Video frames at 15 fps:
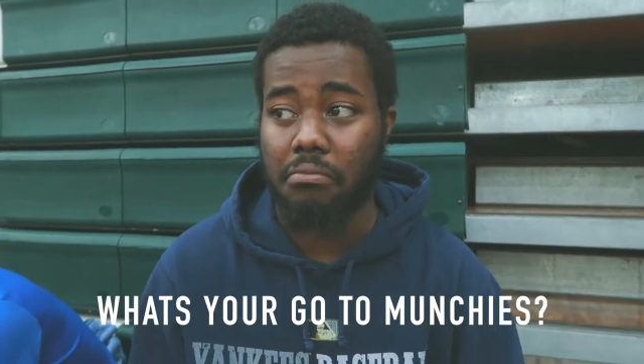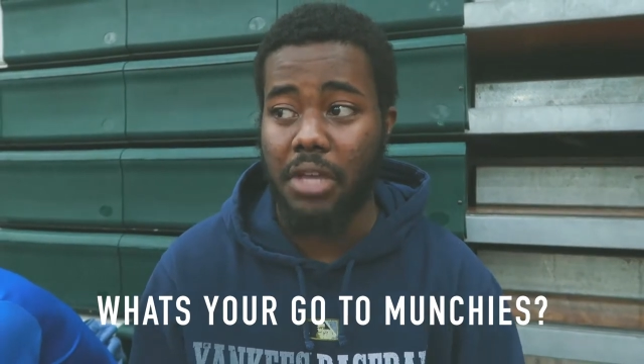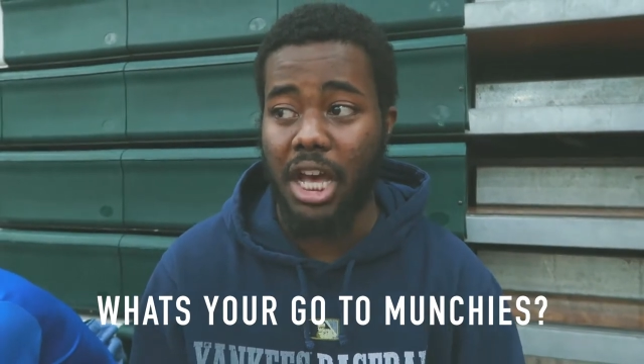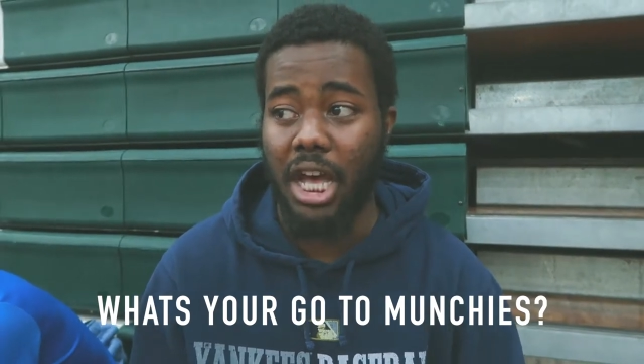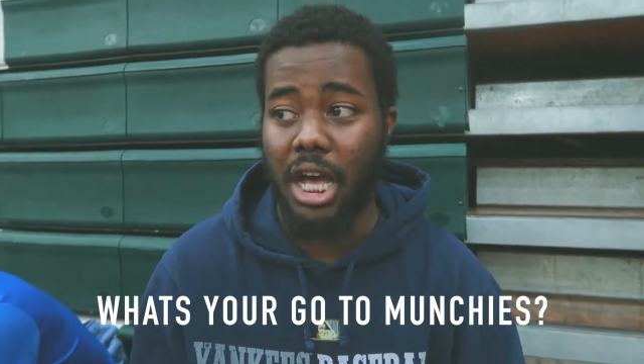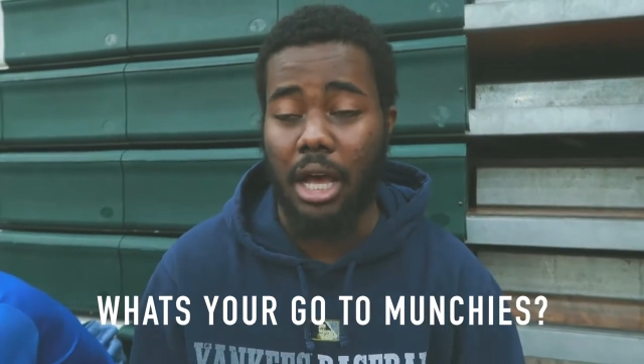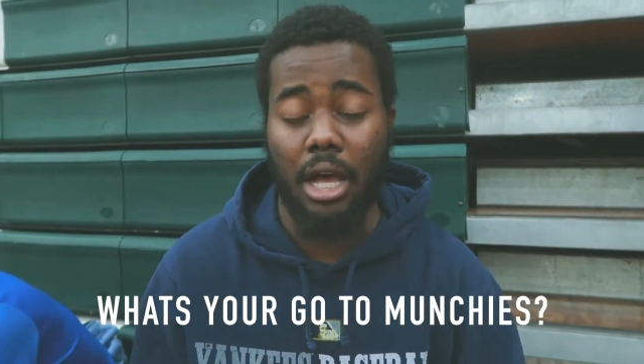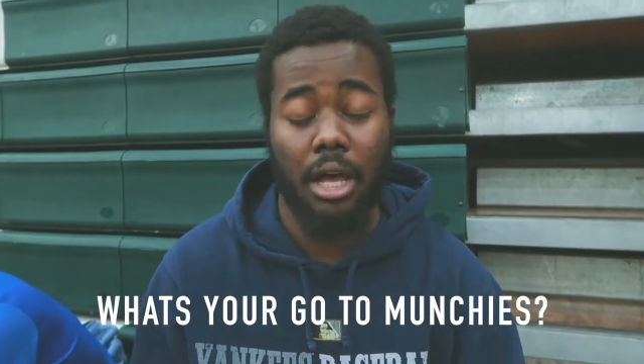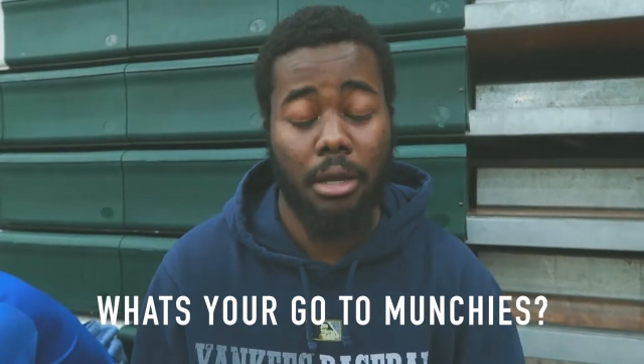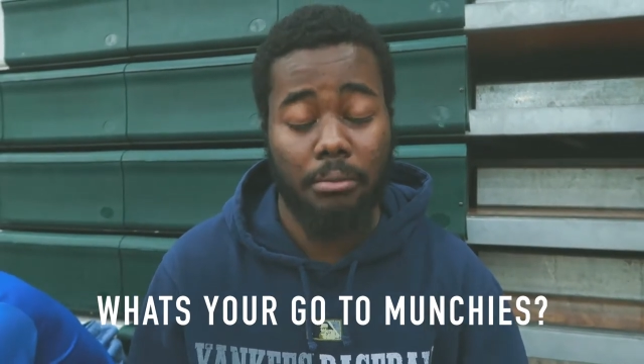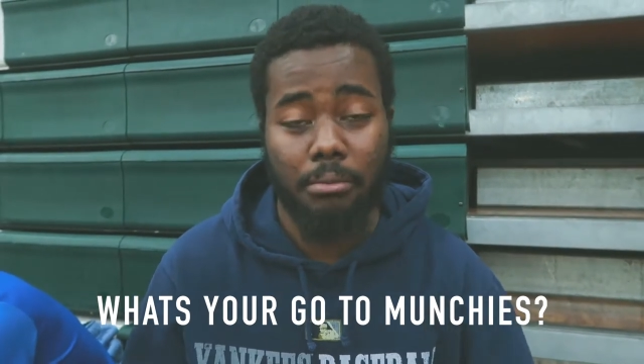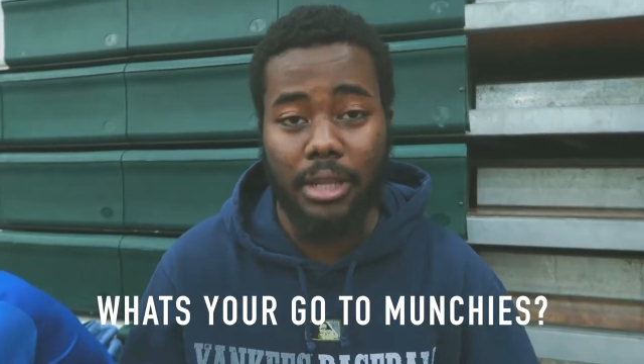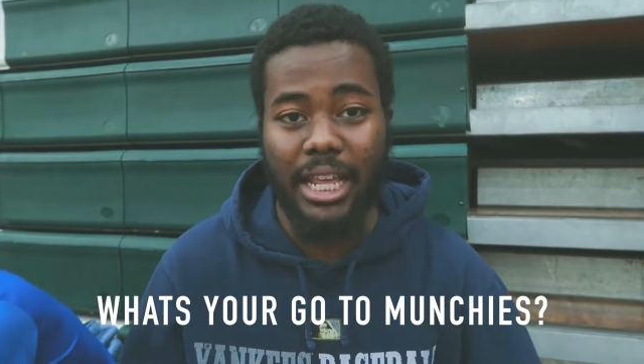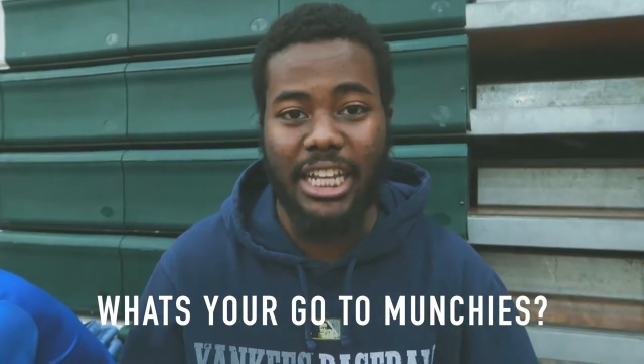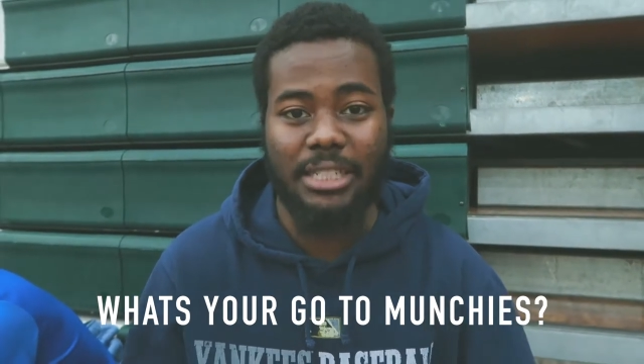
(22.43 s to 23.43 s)
uh,
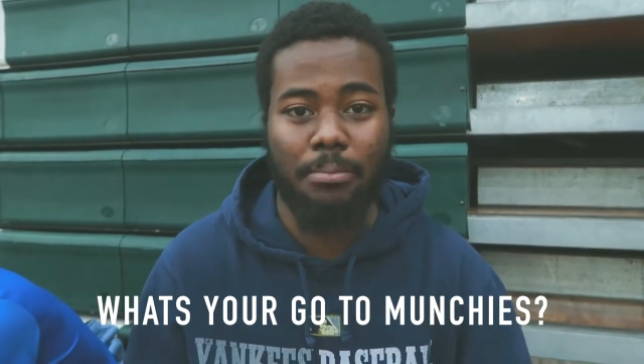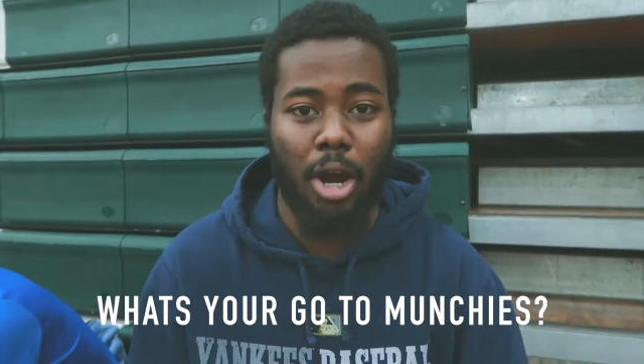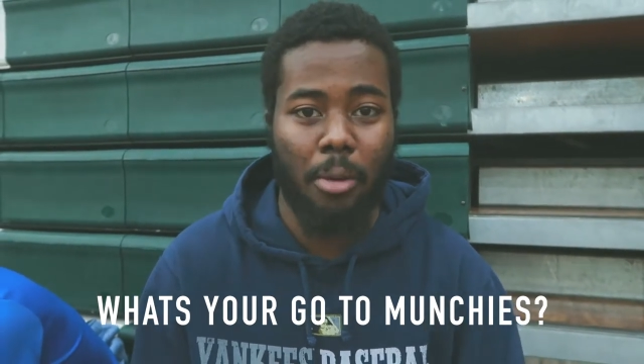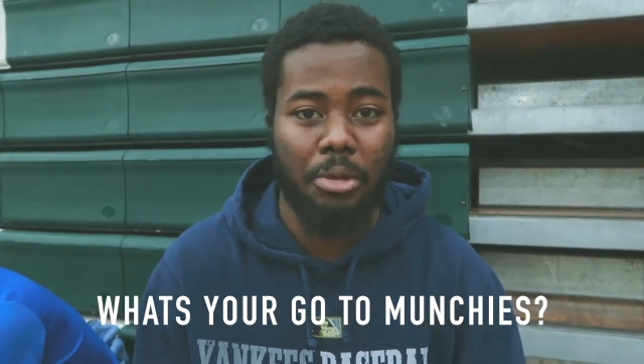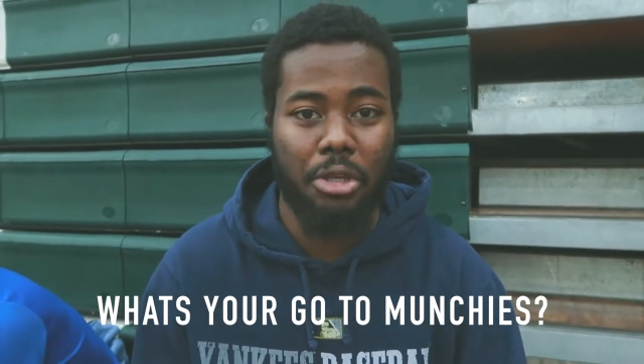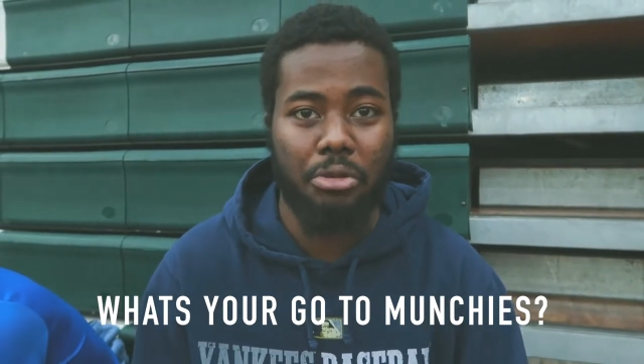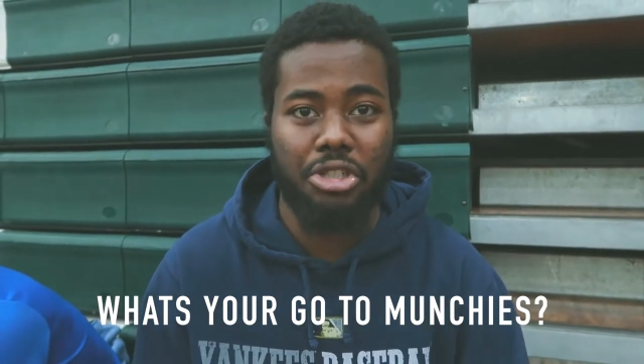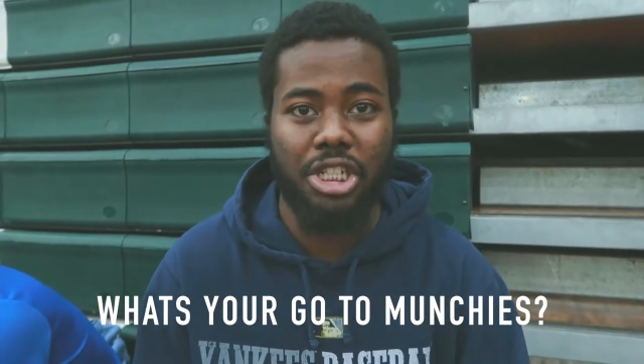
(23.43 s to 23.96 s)
Blaze Barbecue